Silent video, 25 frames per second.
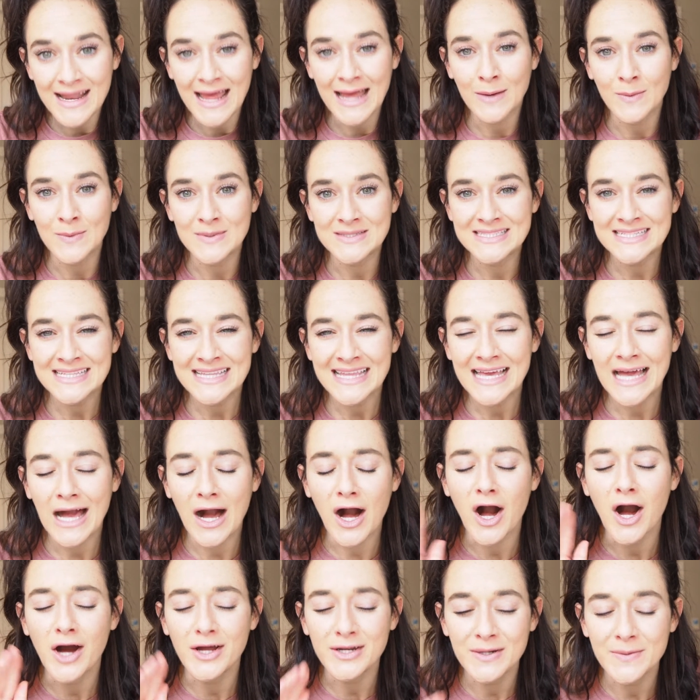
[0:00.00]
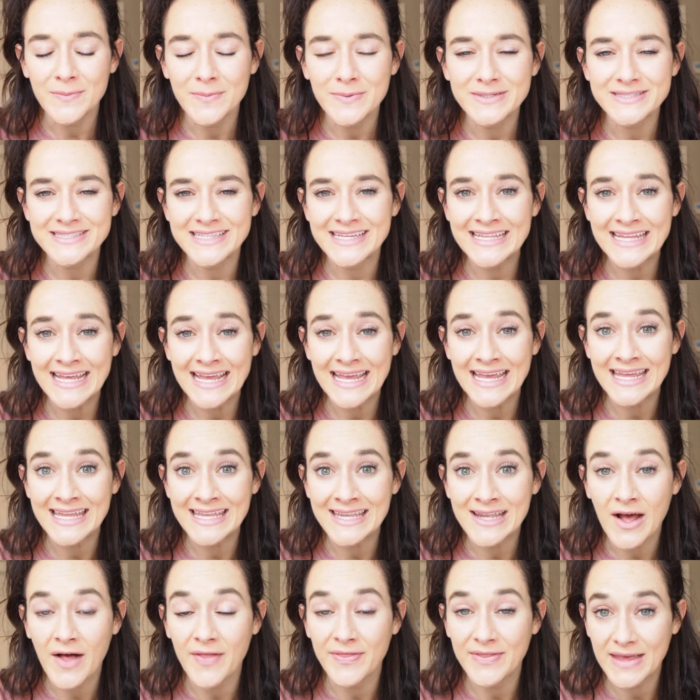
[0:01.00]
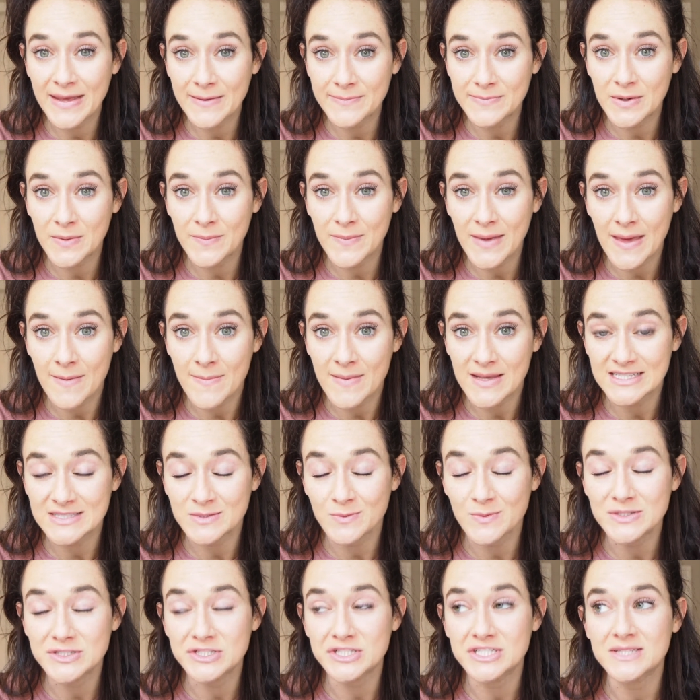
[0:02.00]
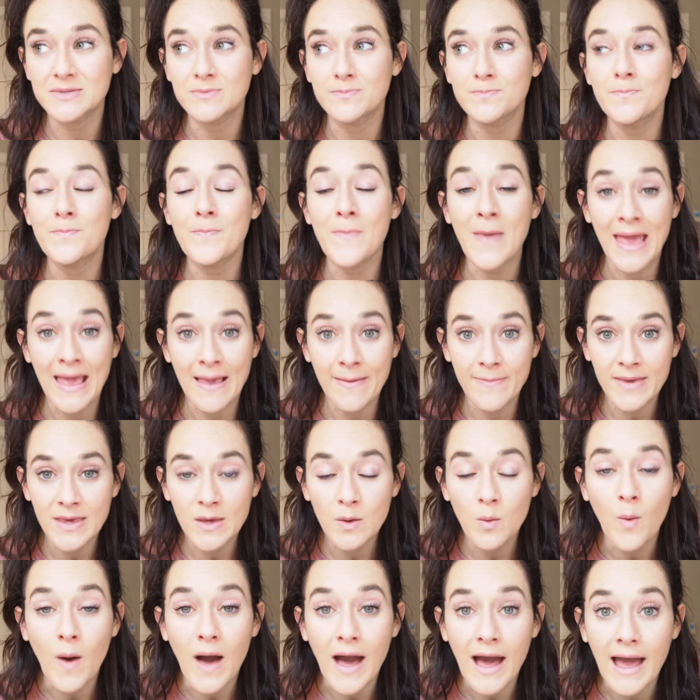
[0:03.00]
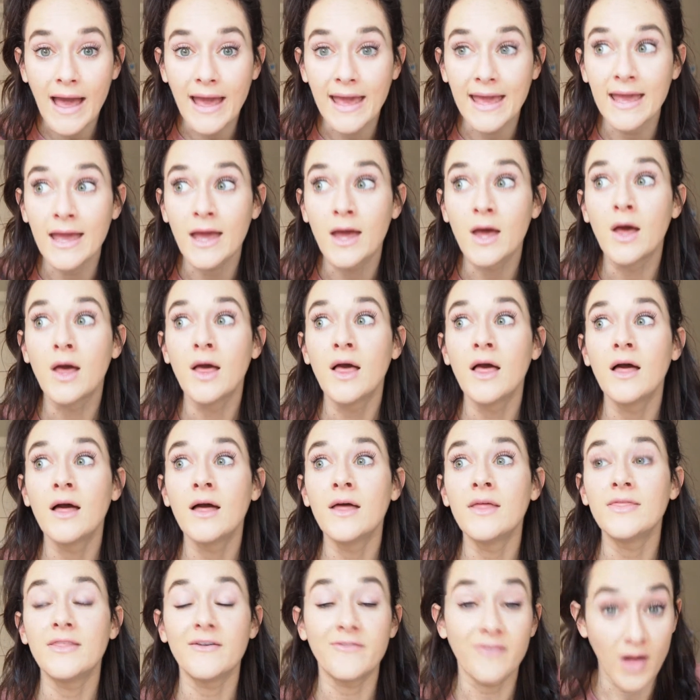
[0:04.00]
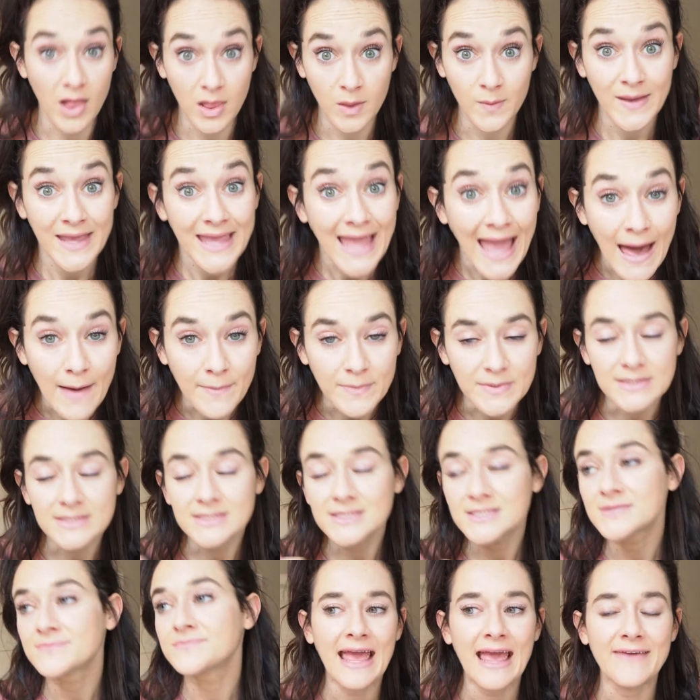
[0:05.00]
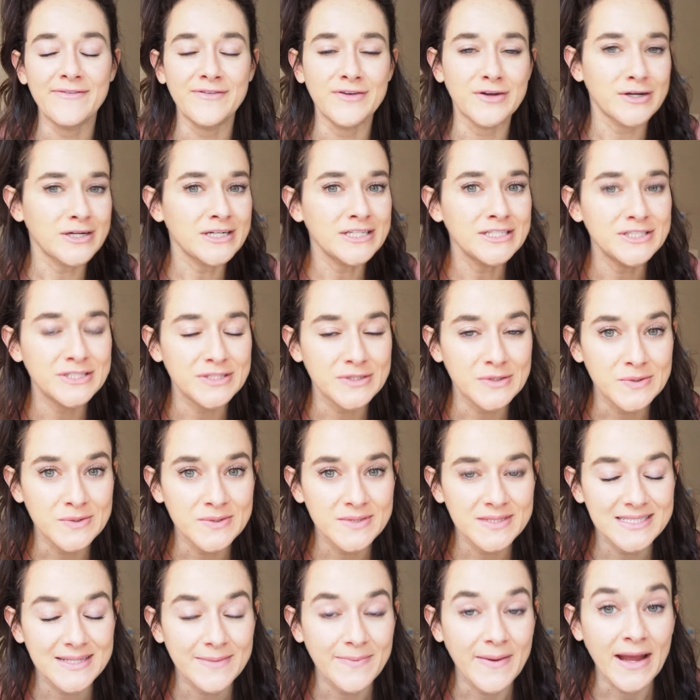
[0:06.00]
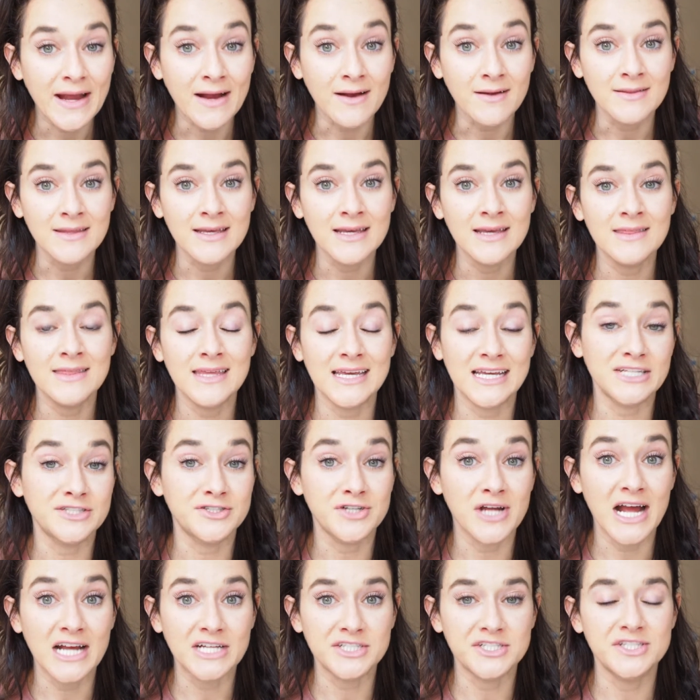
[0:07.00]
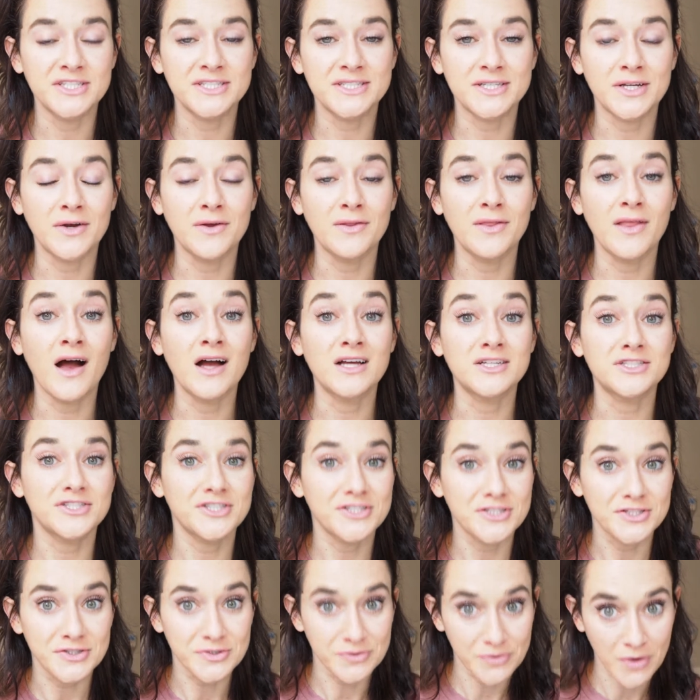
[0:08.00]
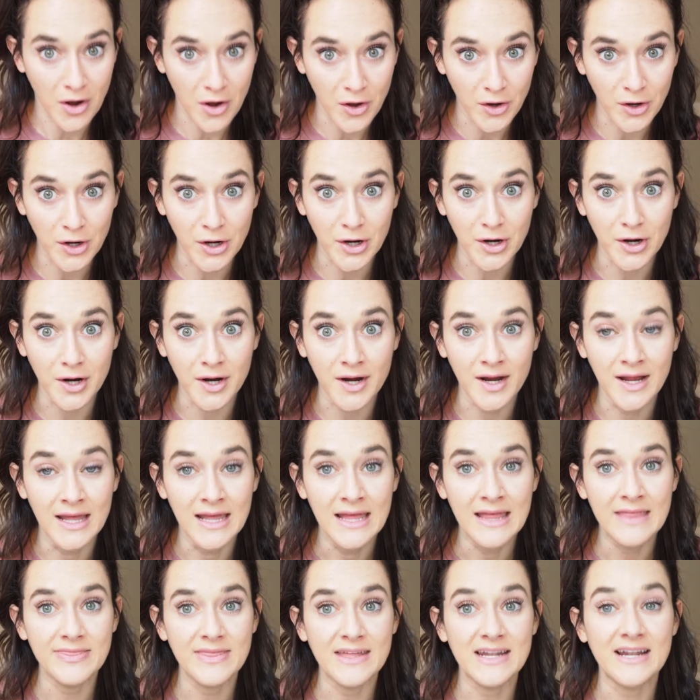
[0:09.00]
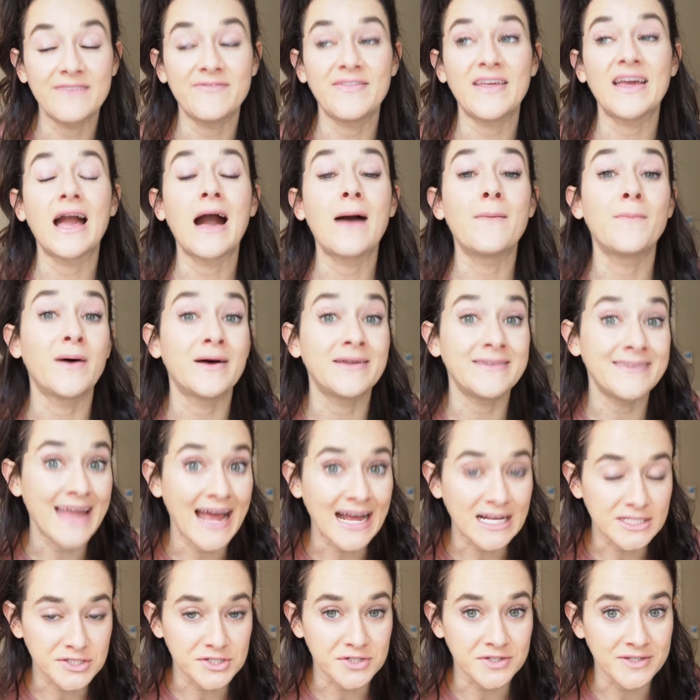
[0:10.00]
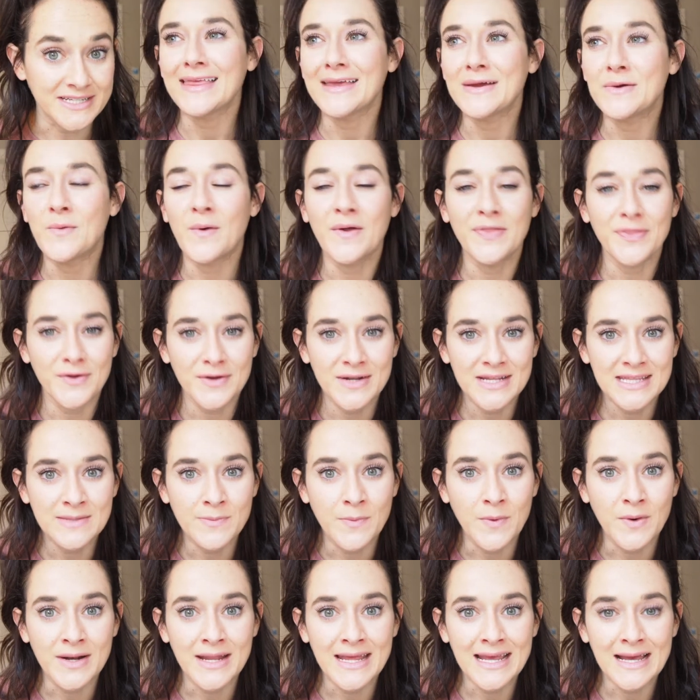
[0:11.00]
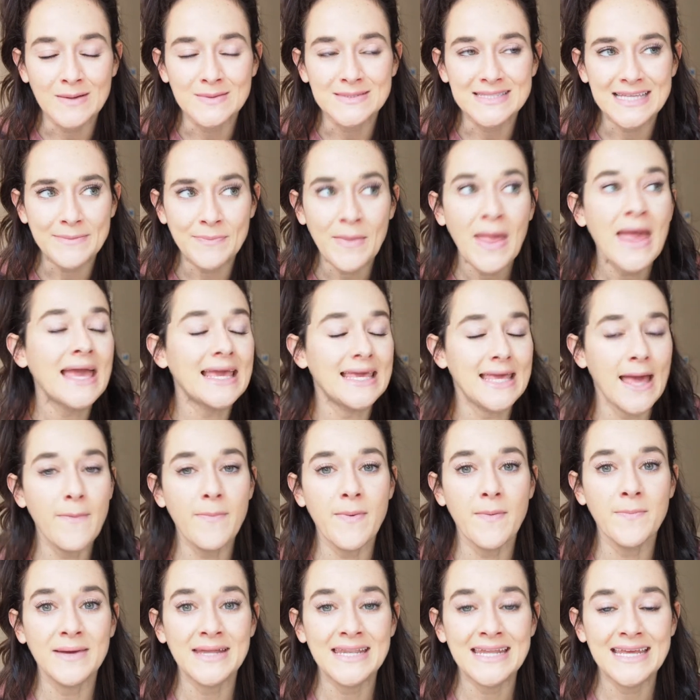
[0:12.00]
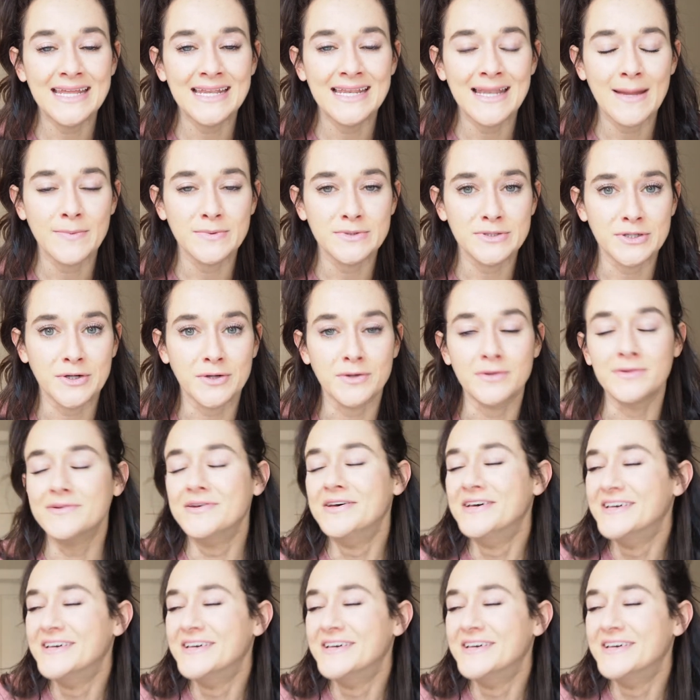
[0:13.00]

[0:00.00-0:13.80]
I wasn't 100% in on the Hypnobabies, which may be why the following happened. If you're induced, apparently the contractions are a lot stronger than if they come on naturally. 1:30 in the morning, I was like, yep, I'm gonna get an epidural.